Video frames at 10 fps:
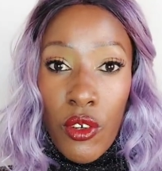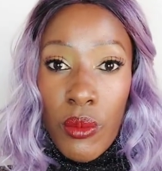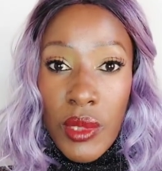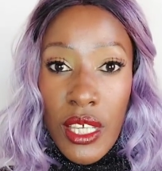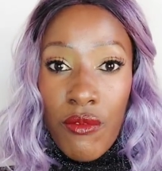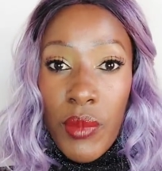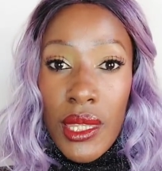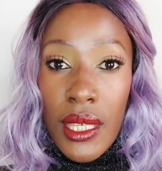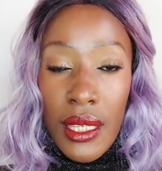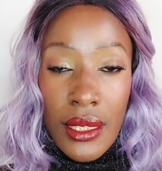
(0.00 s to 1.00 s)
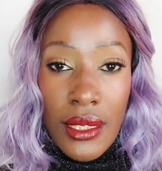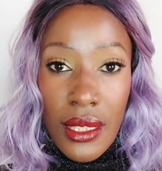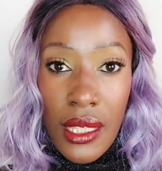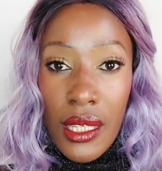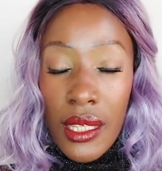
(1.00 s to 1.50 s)
foams have been the it
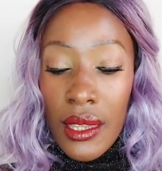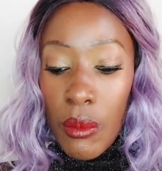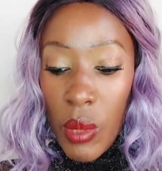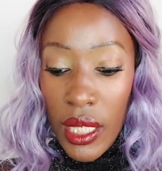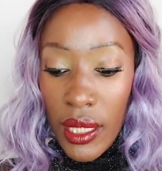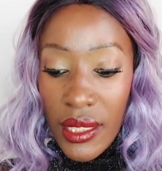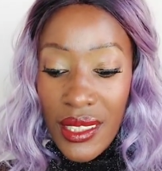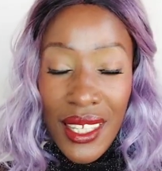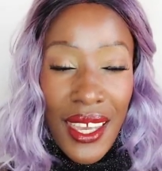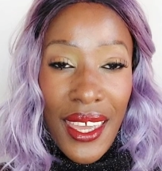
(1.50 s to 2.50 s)
thing in the market